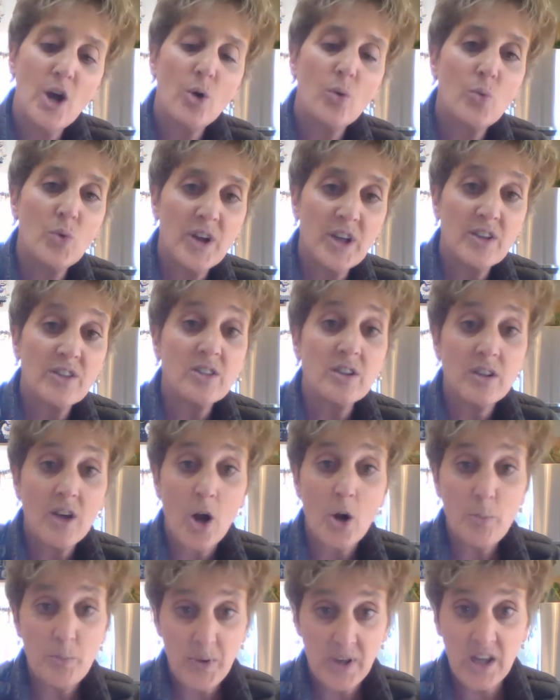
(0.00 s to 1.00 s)
with
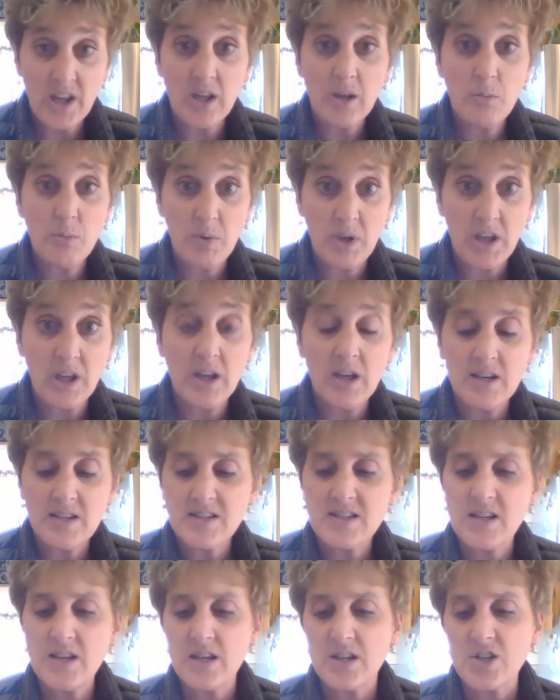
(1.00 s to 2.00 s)
our PB
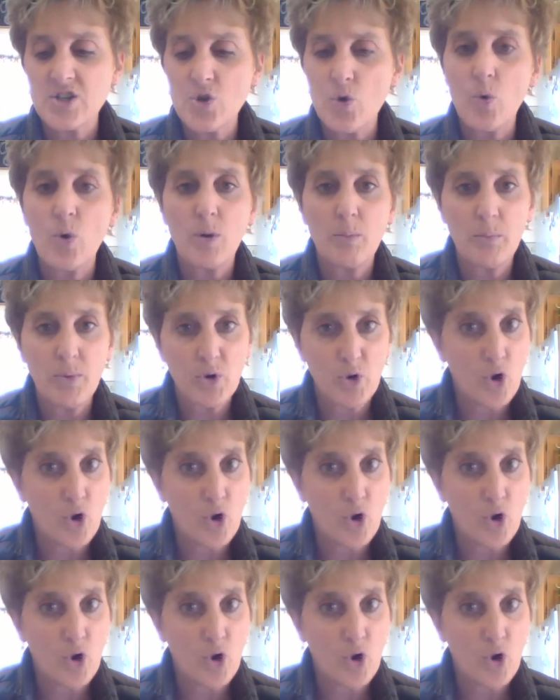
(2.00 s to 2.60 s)
Assist or